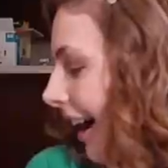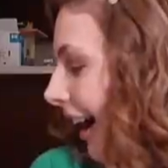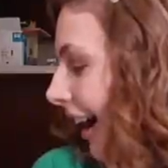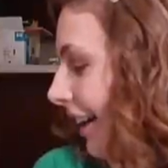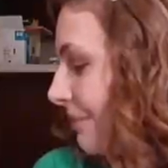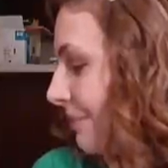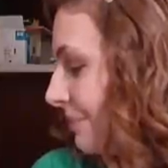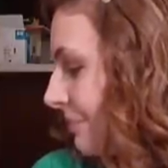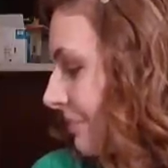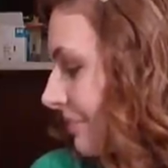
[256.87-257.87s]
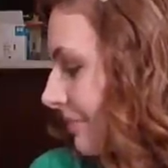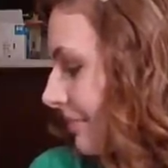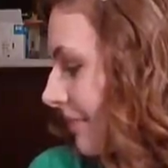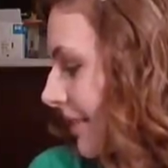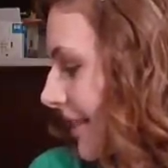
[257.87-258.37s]
And
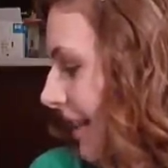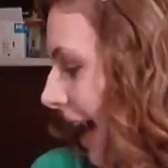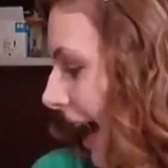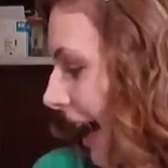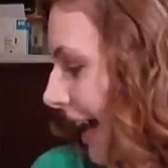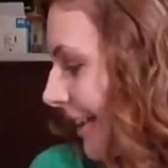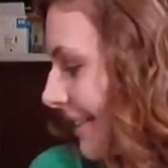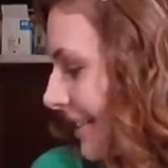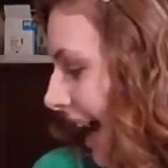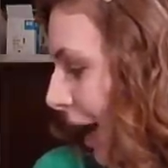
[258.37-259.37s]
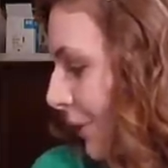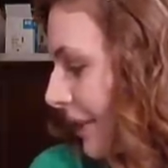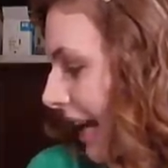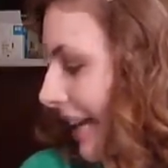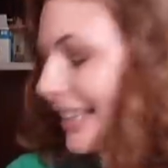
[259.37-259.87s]
how
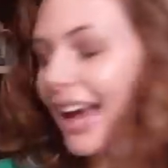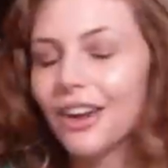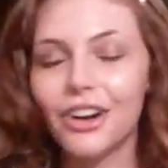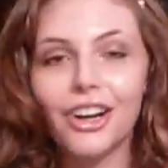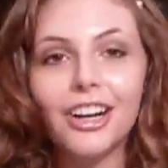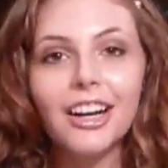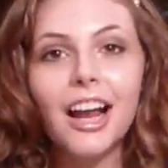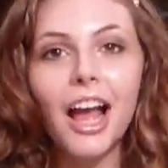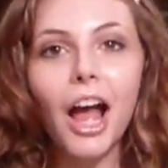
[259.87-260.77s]
did I get her?